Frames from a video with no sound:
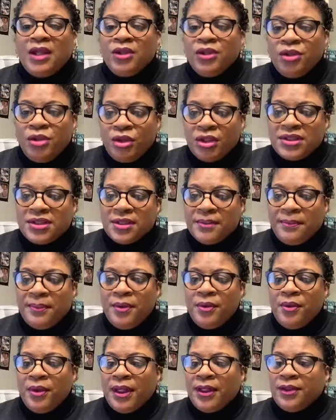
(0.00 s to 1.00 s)
your
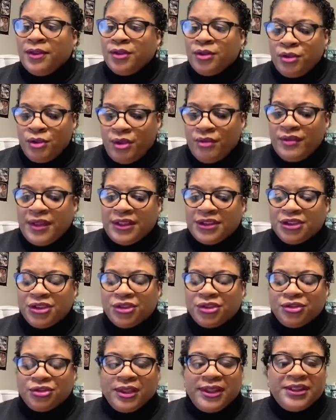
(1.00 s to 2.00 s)
support, your
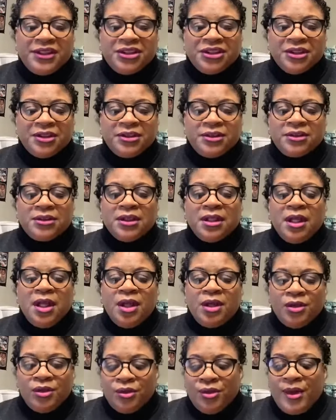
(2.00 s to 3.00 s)
registrations,
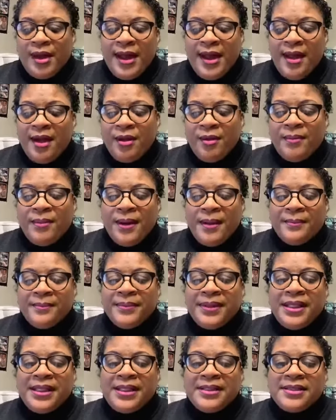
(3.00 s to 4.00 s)
your help
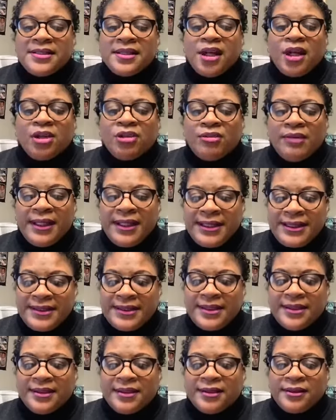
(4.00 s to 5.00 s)
means a great
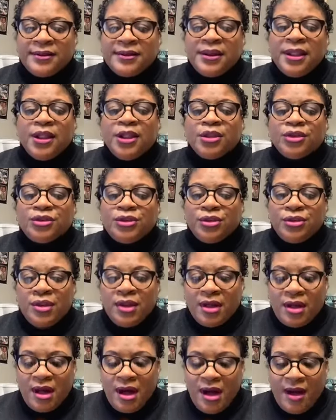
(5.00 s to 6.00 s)
deal to
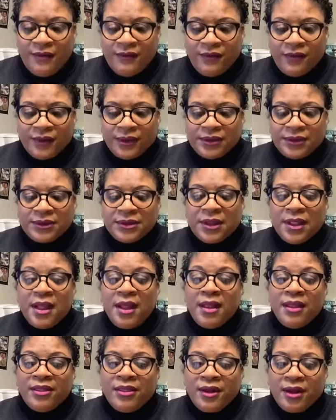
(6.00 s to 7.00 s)
the conference.
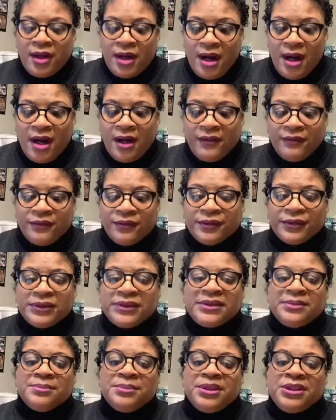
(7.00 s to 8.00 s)
The
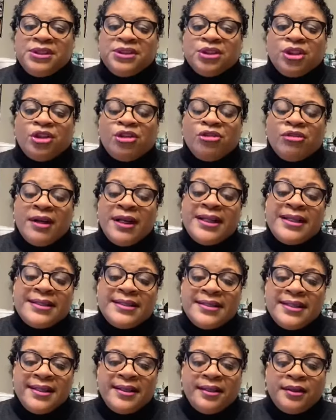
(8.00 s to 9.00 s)
conference means a
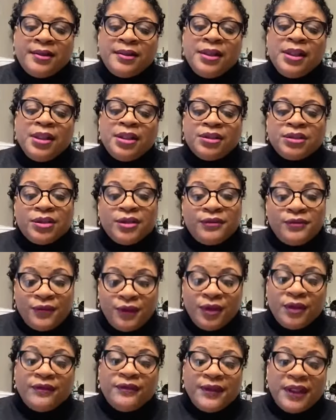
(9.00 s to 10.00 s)
great deal to
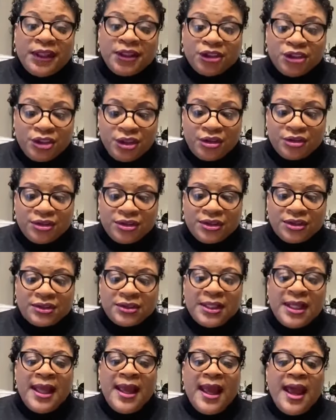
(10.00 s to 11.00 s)
Full Effect churches,
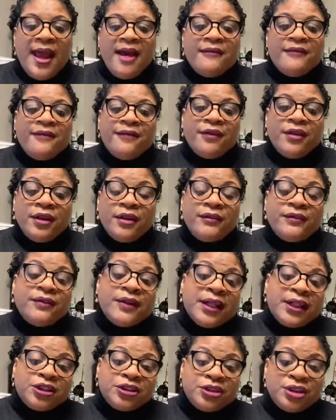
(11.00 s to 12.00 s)
and Full
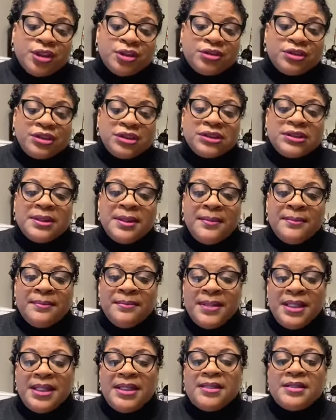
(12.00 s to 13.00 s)
Effect churches
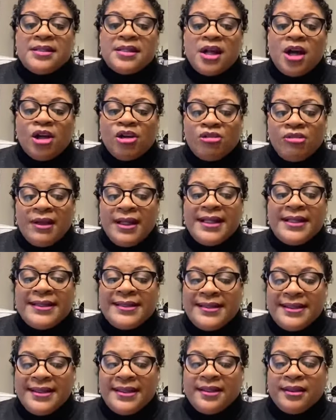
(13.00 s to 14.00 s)
means a
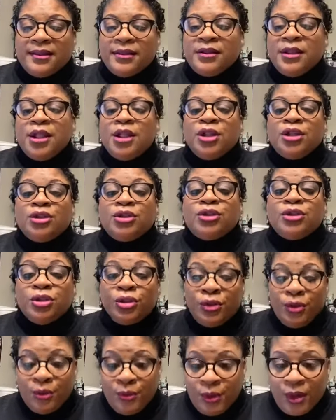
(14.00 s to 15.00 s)
great deal
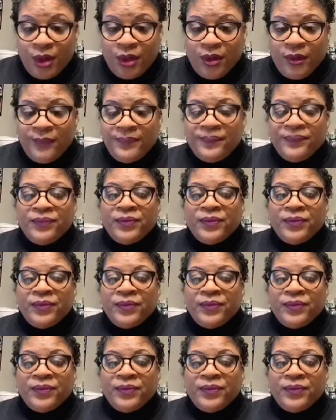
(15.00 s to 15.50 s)
to the world.